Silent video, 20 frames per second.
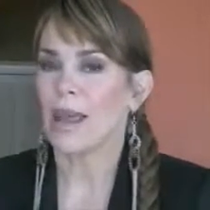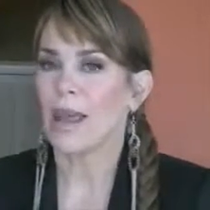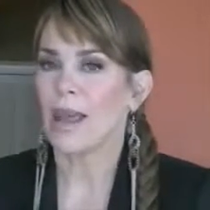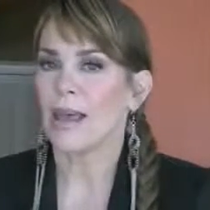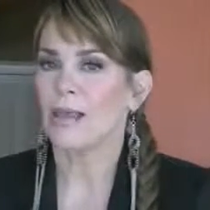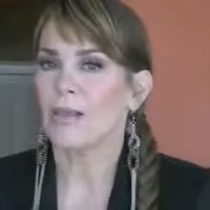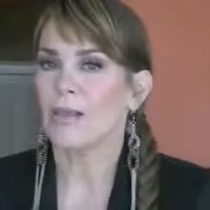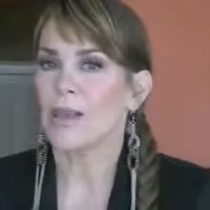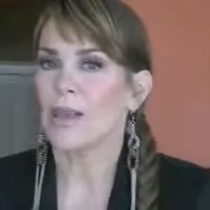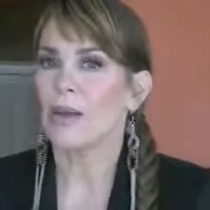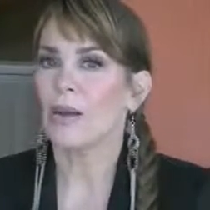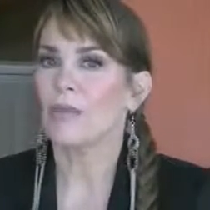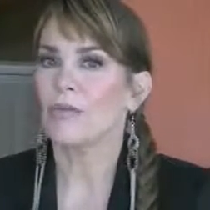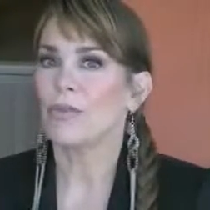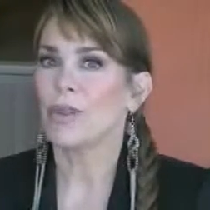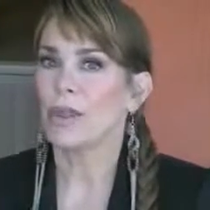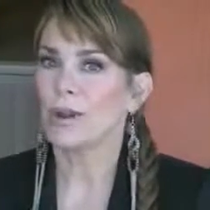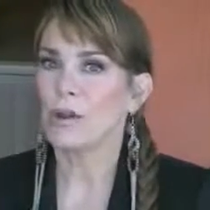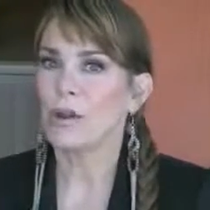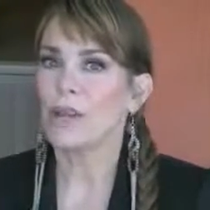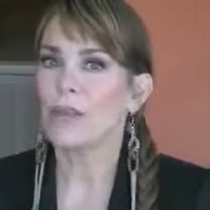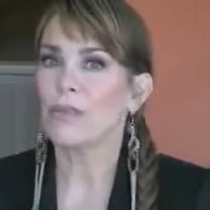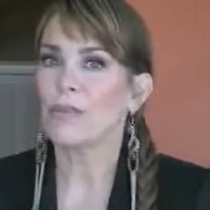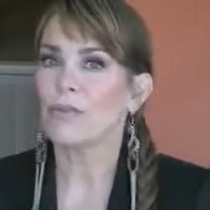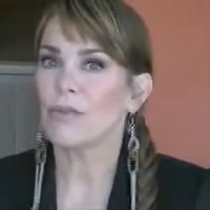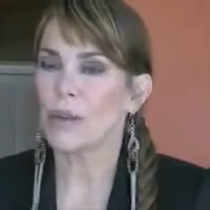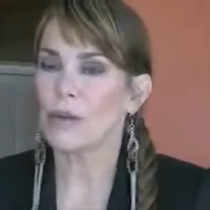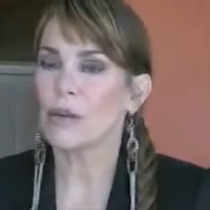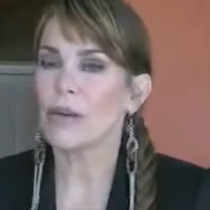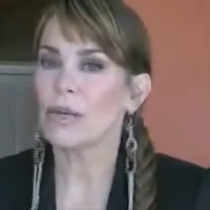and they are very,
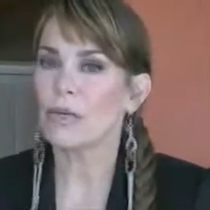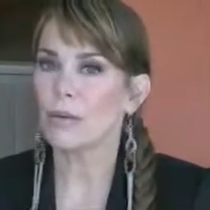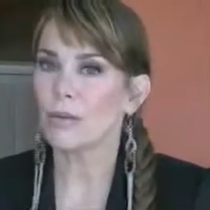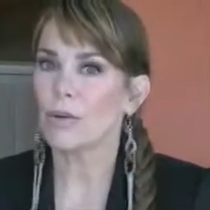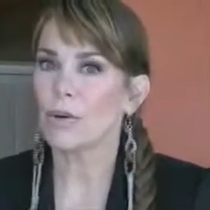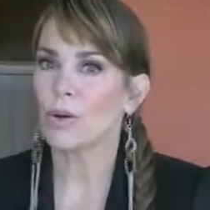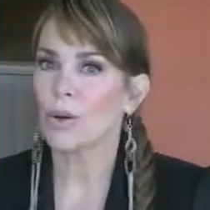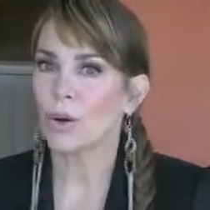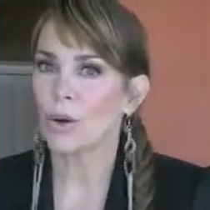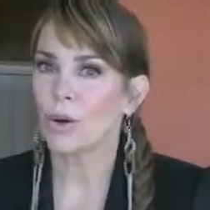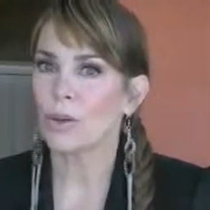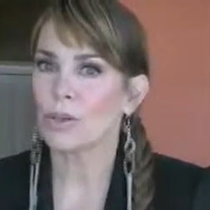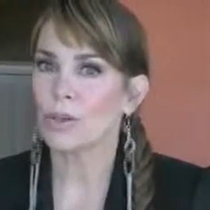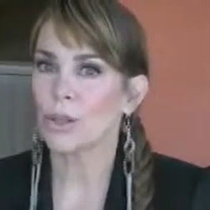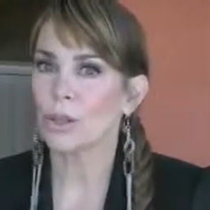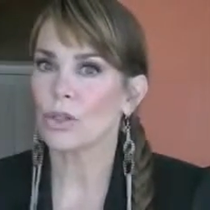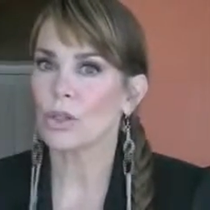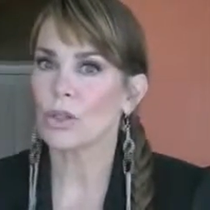very difficult